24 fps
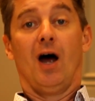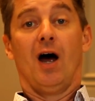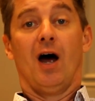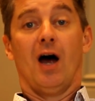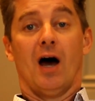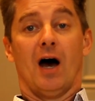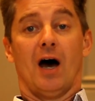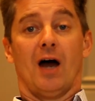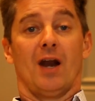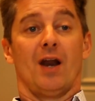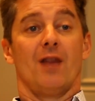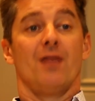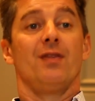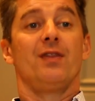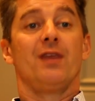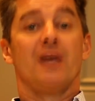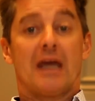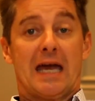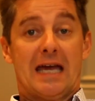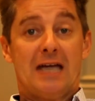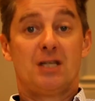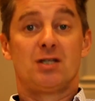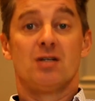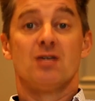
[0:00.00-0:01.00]
The
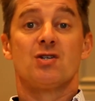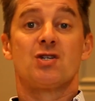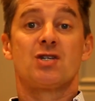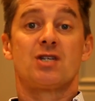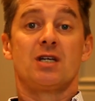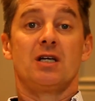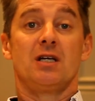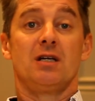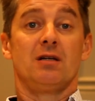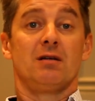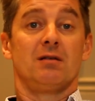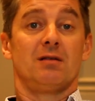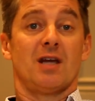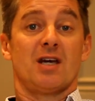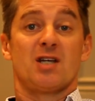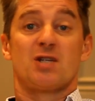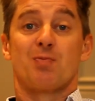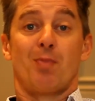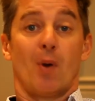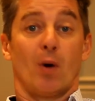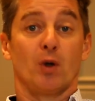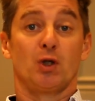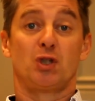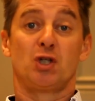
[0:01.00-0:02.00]
agency, they
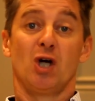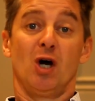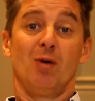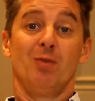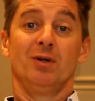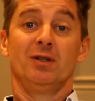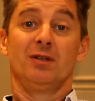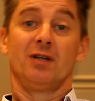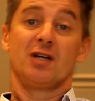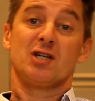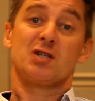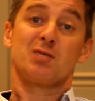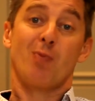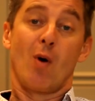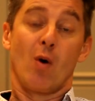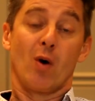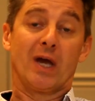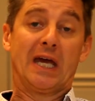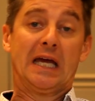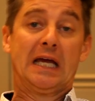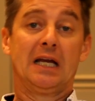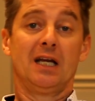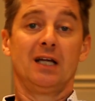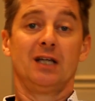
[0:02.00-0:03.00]
spoke German, they spoke
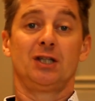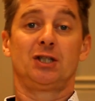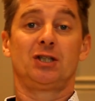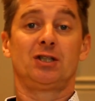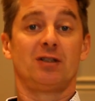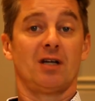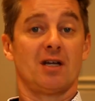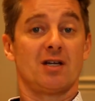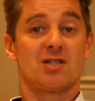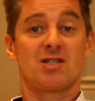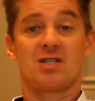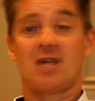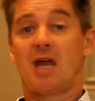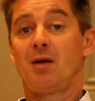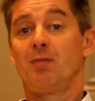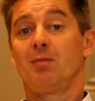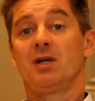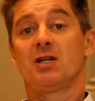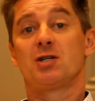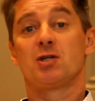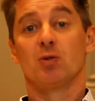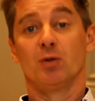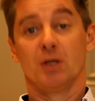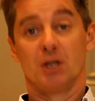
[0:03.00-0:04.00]
English, they sent me
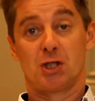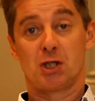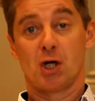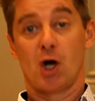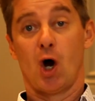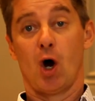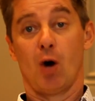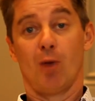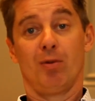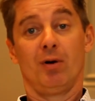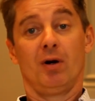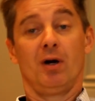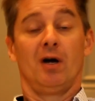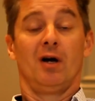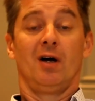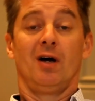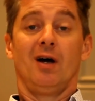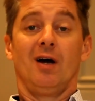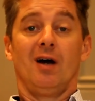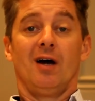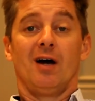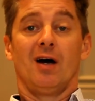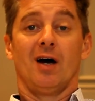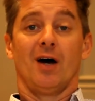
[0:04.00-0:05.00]
to a job,
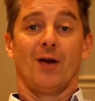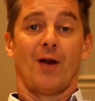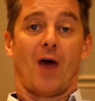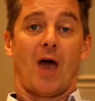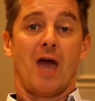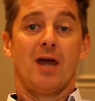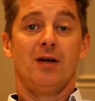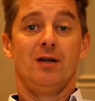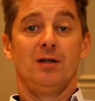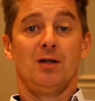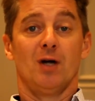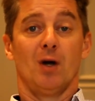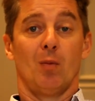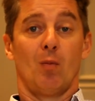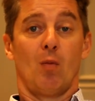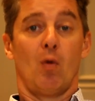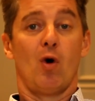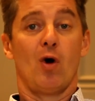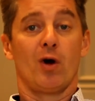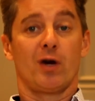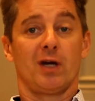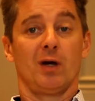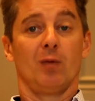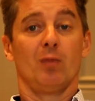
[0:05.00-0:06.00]
and I ended up
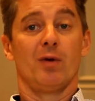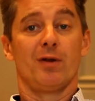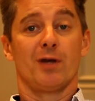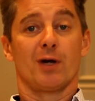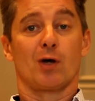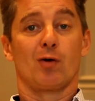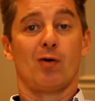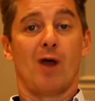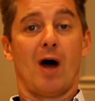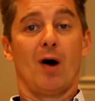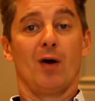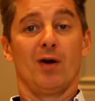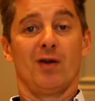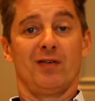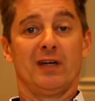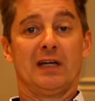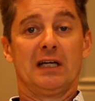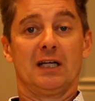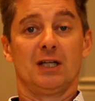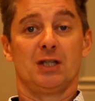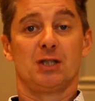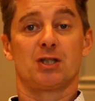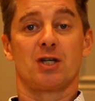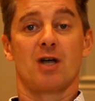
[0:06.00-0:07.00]
working with a crowd of
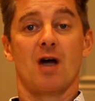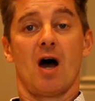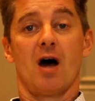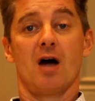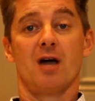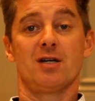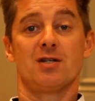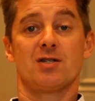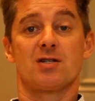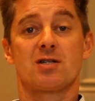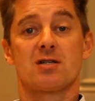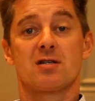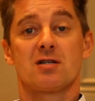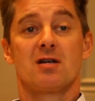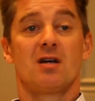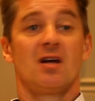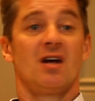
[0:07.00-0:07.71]
English guys.